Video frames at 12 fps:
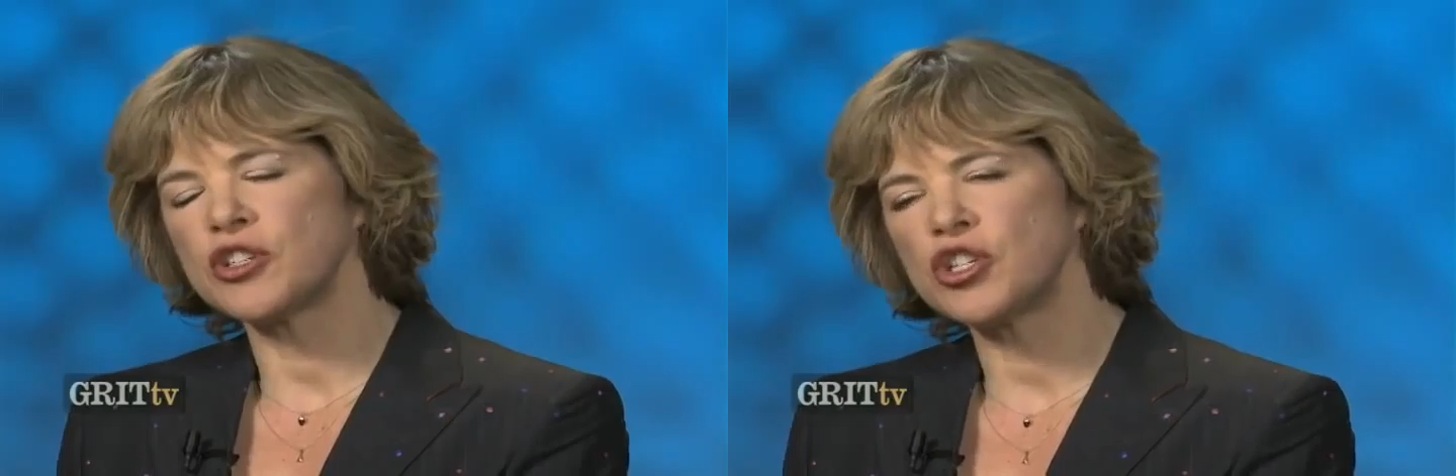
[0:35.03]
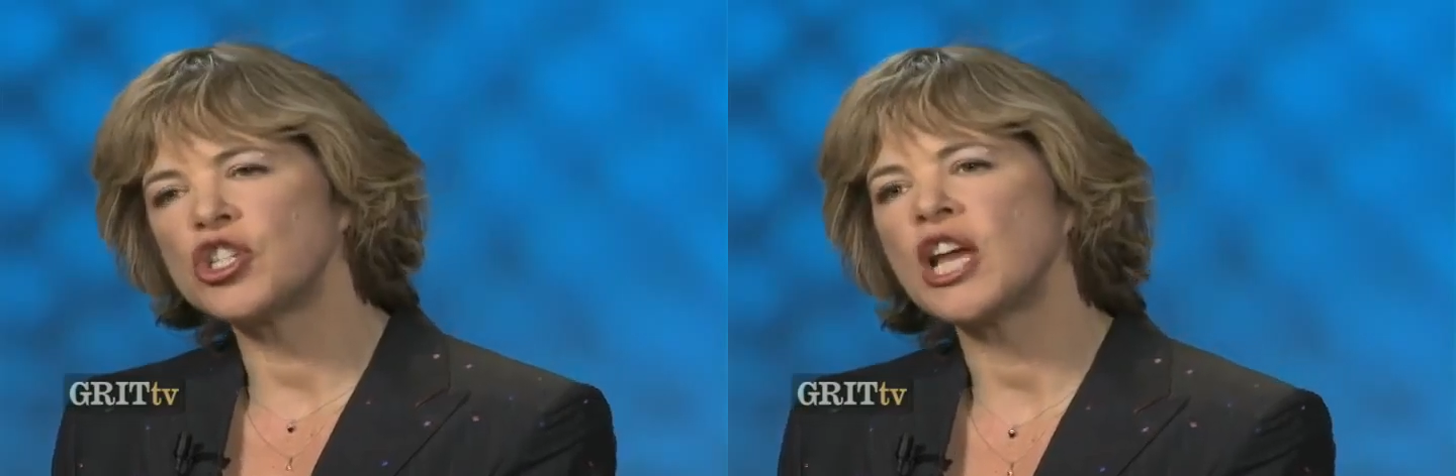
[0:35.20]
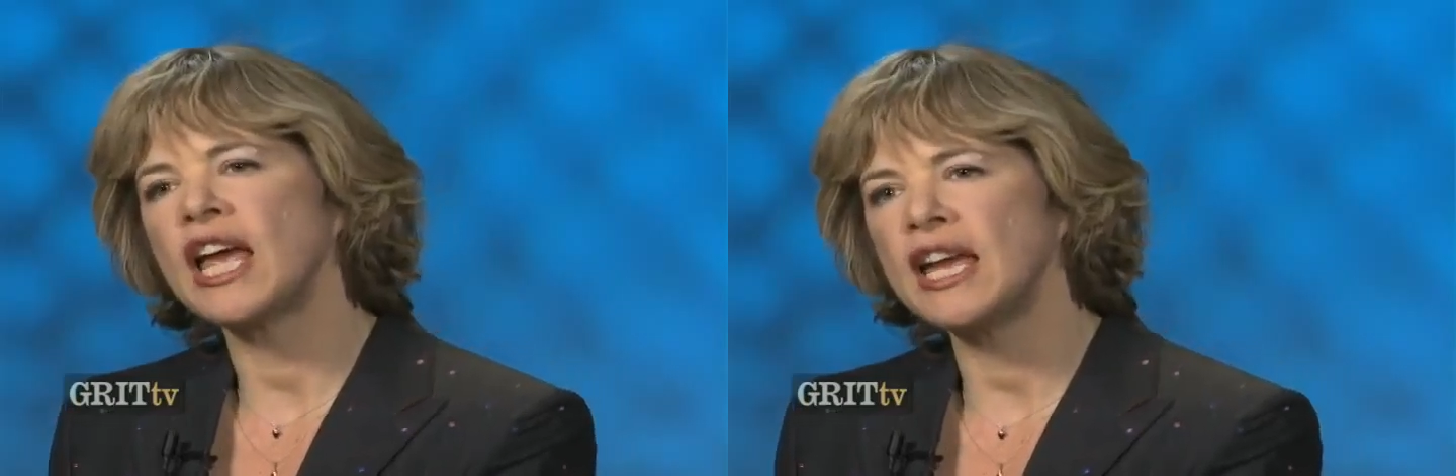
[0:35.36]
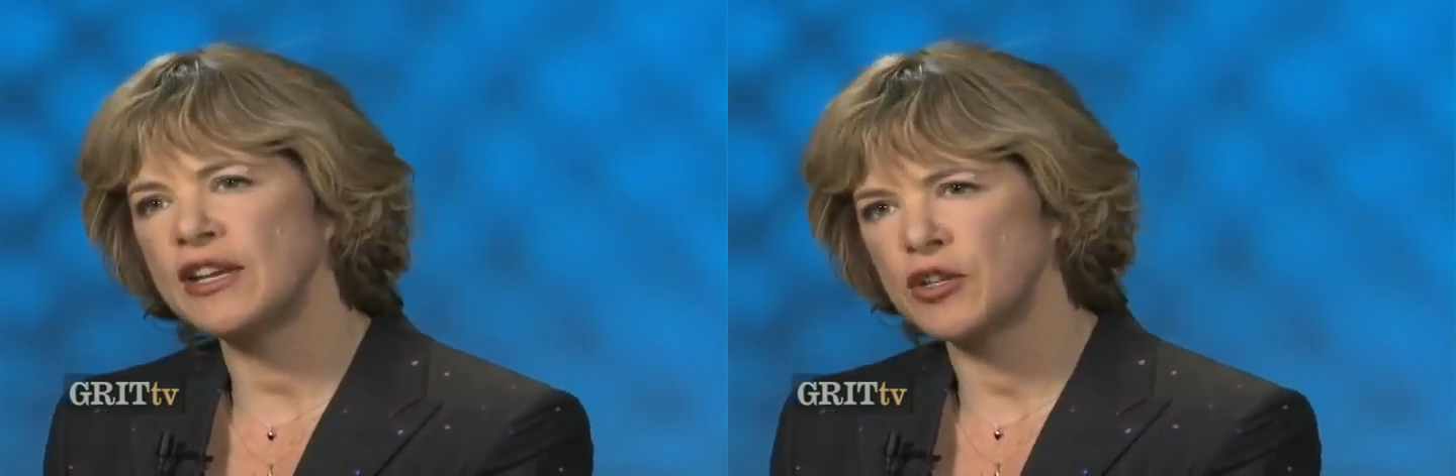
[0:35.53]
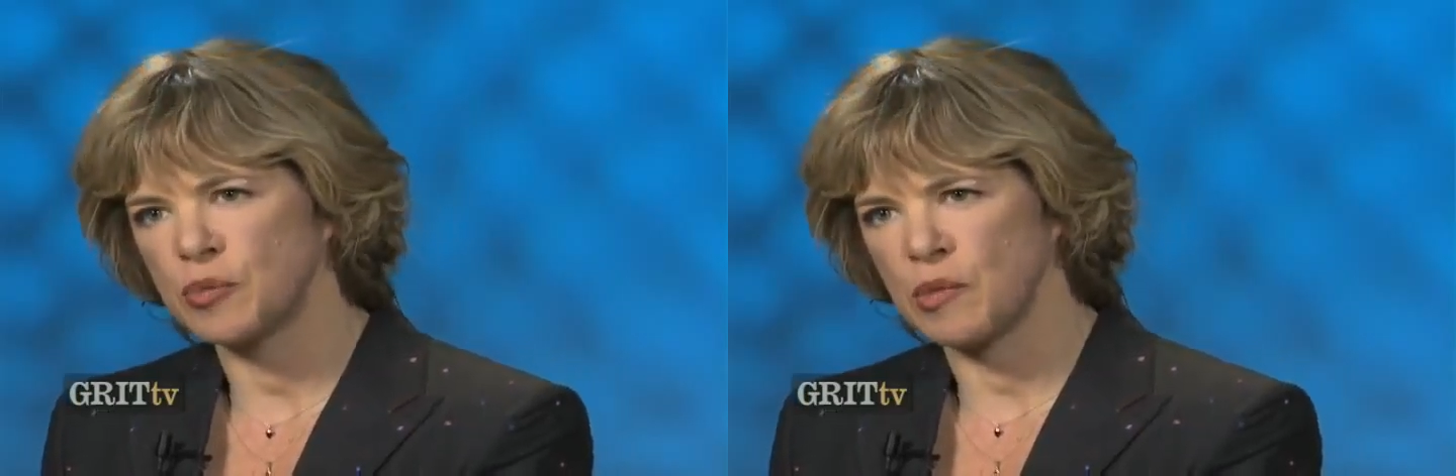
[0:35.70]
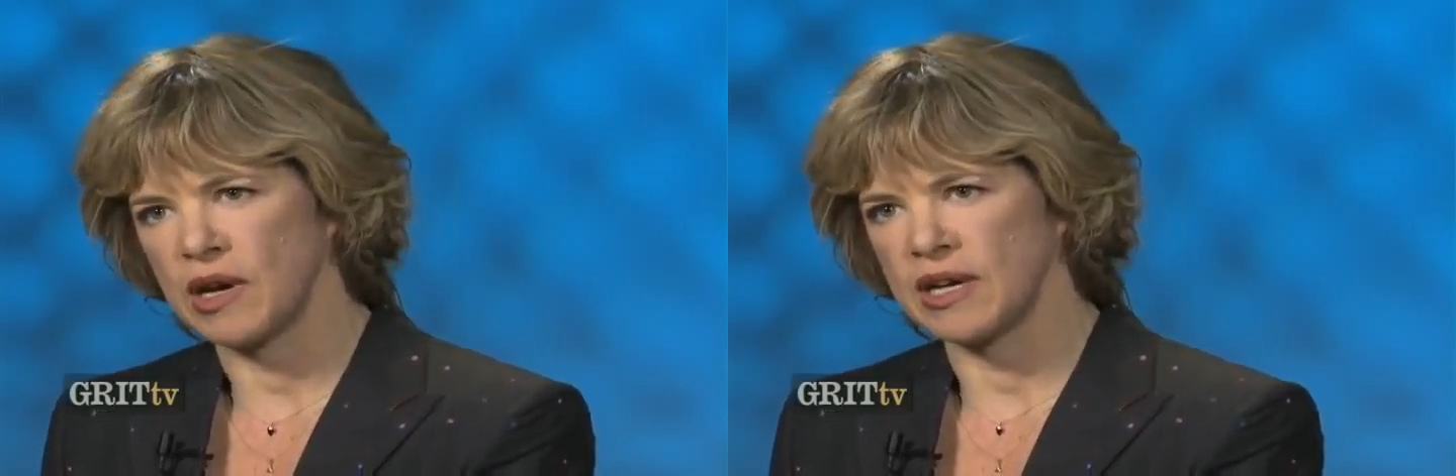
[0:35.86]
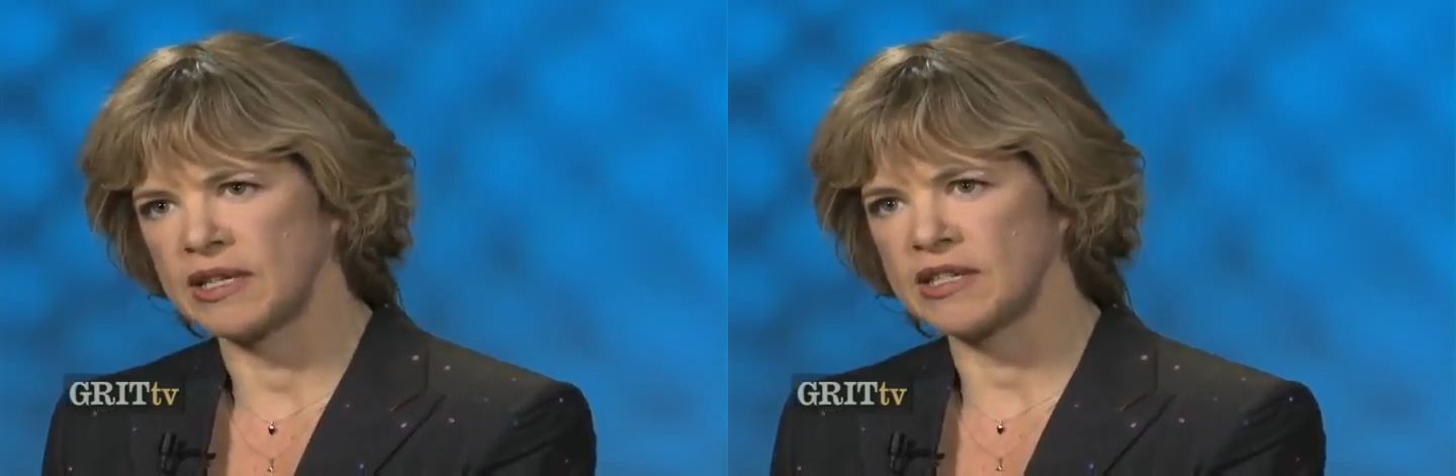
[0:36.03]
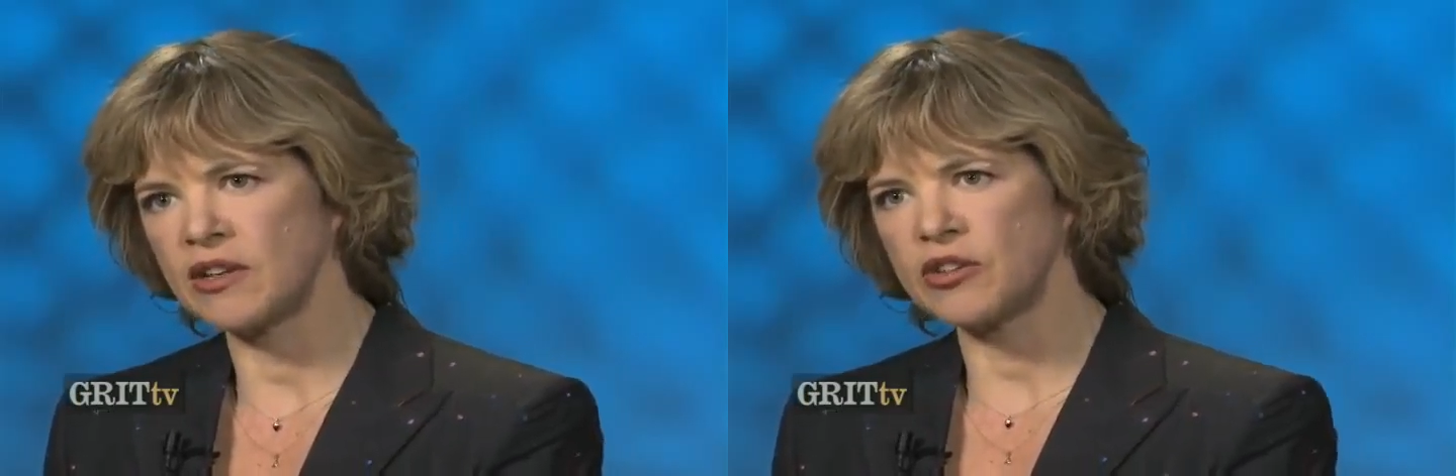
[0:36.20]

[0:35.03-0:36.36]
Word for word: to change minds?